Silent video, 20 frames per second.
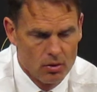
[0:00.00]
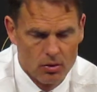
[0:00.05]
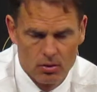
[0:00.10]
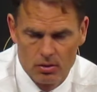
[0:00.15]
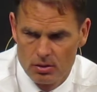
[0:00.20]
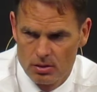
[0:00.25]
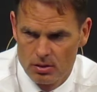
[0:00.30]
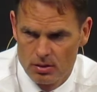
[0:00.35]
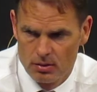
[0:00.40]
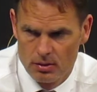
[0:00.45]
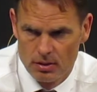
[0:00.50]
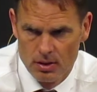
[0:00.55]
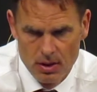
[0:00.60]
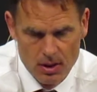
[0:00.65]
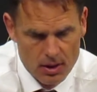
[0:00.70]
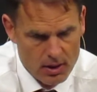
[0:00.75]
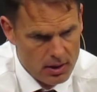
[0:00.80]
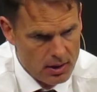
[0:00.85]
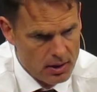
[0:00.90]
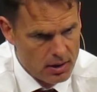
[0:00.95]
culture,
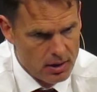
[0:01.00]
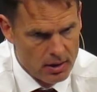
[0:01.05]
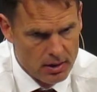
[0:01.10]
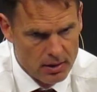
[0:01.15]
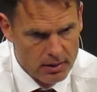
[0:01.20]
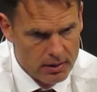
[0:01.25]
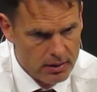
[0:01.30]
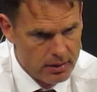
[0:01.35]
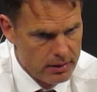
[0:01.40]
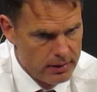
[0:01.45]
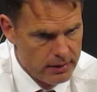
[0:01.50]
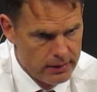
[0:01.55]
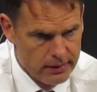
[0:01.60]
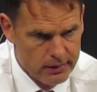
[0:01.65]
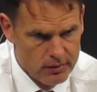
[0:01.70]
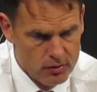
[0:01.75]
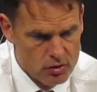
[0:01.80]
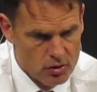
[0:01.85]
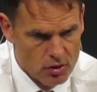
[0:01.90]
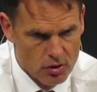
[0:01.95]

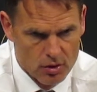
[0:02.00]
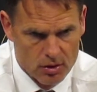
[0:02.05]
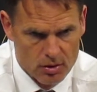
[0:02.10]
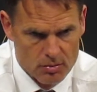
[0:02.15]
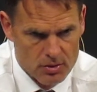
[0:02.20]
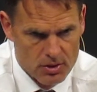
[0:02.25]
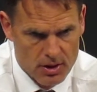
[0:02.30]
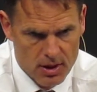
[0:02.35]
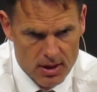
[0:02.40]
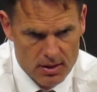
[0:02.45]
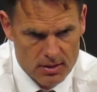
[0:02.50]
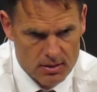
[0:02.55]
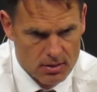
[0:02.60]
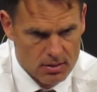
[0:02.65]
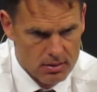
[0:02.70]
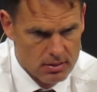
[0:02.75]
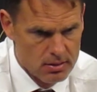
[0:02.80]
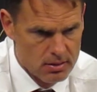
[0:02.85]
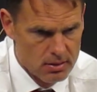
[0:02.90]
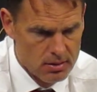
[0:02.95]
new
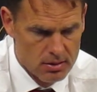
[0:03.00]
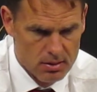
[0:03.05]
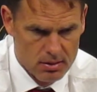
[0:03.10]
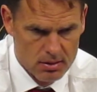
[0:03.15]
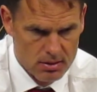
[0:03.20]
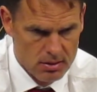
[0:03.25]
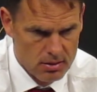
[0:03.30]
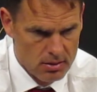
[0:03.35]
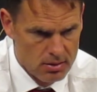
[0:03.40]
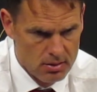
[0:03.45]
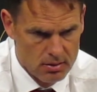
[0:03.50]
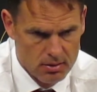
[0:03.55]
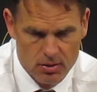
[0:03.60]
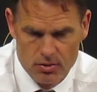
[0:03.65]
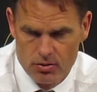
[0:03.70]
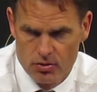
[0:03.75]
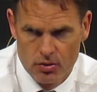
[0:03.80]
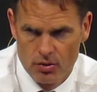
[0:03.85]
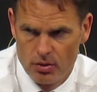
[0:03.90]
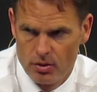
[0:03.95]
circumstances, the
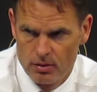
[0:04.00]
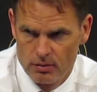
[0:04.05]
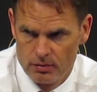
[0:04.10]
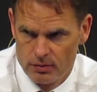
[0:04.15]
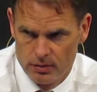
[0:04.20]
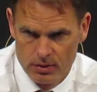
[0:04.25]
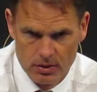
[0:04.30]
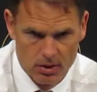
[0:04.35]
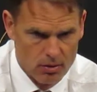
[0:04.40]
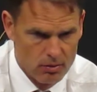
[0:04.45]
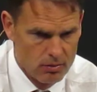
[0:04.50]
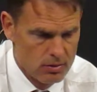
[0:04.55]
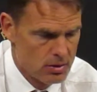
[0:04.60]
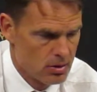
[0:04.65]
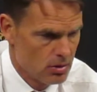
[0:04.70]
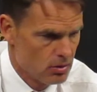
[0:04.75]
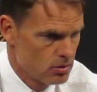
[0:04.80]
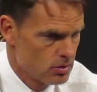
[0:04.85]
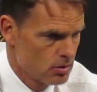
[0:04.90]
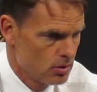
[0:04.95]
turf, you know, is
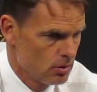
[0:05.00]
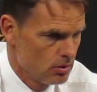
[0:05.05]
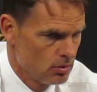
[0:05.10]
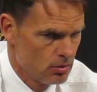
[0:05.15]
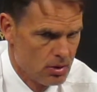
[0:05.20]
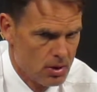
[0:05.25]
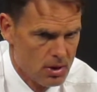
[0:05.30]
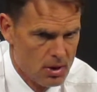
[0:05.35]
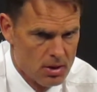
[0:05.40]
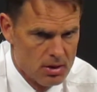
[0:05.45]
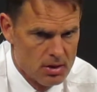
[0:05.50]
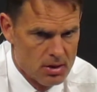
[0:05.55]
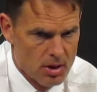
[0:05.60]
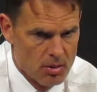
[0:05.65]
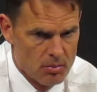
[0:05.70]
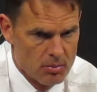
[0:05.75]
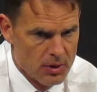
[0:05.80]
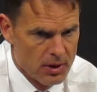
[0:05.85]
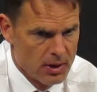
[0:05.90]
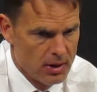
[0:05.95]
also
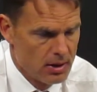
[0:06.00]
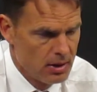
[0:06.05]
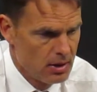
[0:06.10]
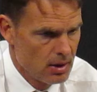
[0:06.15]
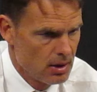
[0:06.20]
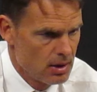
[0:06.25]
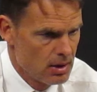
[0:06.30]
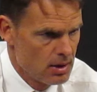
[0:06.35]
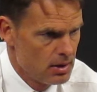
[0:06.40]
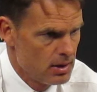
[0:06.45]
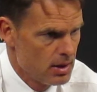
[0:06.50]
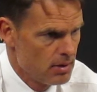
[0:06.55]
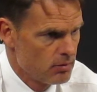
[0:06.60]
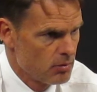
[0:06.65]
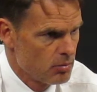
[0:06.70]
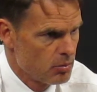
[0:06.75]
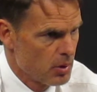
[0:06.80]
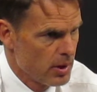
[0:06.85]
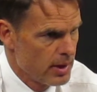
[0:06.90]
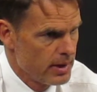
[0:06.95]
something he
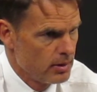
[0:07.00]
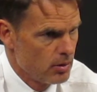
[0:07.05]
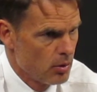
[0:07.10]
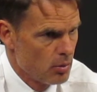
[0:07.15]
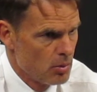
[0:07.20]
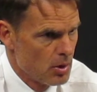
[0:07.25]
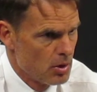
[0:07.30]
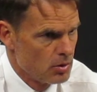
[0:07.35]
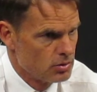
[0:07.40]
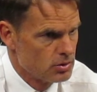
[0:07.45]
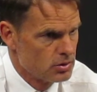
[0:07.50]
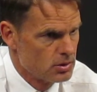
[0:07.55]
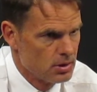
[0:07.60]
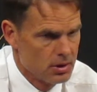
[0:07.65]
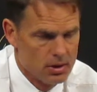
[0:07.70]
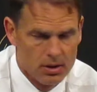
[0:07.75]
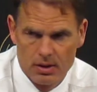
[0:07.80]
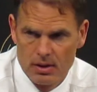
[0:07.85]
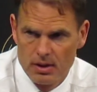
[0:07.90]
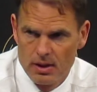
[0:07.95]
never played almost,
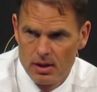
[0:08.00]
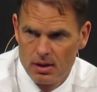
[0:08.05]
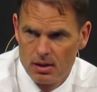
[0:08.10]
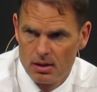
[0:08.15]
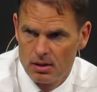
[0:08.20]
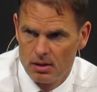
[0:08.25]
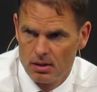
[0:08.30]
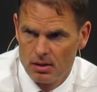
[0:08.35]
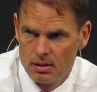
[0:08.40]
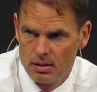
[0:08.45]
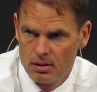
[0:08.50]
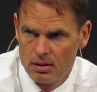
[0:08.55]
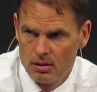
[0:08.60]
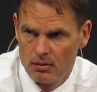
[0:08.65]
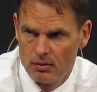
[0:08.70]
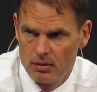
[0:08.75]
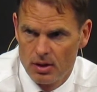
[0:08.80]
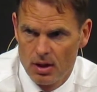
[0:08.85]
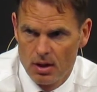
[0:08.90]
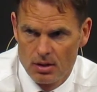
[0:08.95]
and you know,
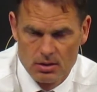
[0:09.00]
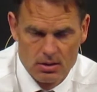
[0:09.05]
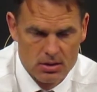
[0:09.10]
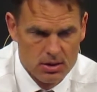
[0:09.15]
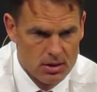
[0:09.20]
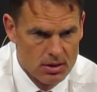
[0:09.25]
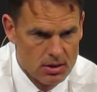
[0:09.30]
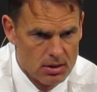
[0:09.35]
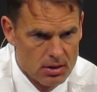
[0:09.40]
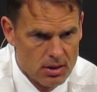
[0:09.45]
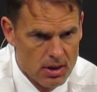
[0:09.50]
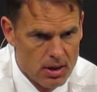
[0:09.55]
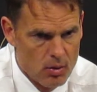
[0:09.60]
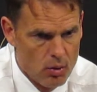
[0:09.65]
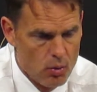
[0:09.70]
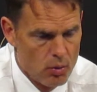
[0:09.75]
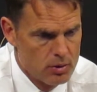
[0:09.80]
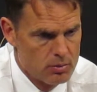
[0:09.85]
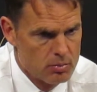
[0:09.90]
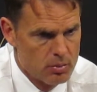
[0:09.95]
in Argentina they
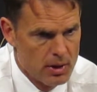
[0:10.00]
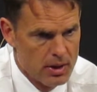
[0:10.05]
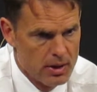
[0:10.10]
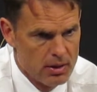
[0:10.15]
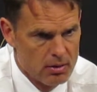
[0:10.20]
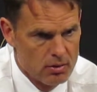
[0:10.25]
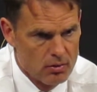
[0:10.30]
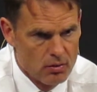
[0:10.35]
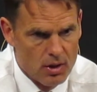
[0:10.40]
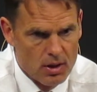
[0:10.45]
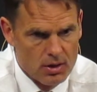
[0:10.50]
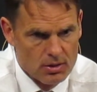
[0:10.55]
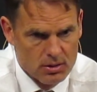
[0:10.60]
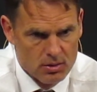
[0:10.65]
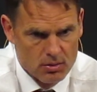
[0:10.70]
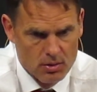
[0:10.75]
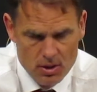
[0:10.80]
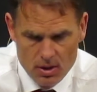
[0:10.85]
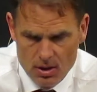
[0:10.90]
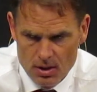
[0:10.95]
always play on grass,
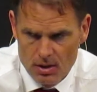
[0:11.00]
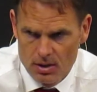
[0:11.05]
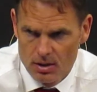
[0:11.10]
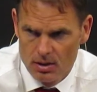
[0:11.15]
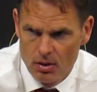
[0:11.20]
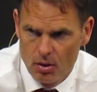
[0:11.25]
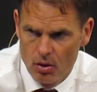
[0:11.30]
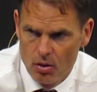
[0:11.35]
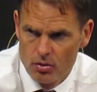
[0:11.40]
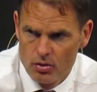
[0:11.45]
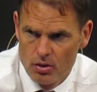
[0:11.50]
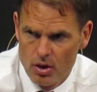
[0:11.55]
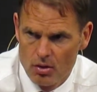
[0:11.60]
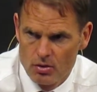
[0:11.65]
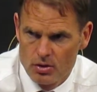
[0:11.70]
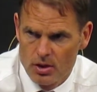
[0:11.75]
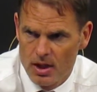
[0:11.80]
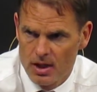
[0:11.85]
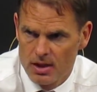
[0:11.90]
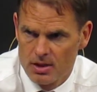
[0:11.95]
so all
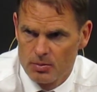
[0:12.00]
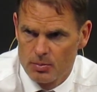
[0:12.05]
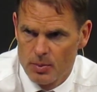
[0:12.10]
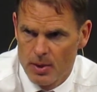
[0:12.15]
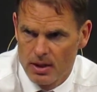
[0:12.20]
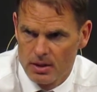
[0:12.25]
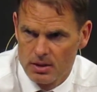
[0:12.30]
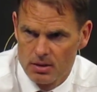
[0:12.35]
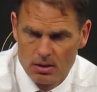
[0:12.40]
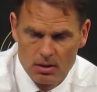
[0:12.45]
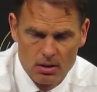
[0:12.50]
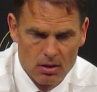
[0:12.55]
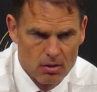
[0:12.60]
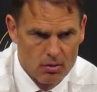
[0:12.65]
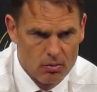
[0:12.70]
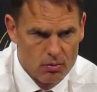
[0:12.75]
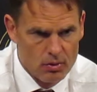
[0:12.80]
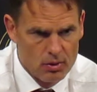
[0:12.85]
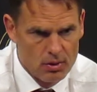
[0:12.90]
those aspects, you know,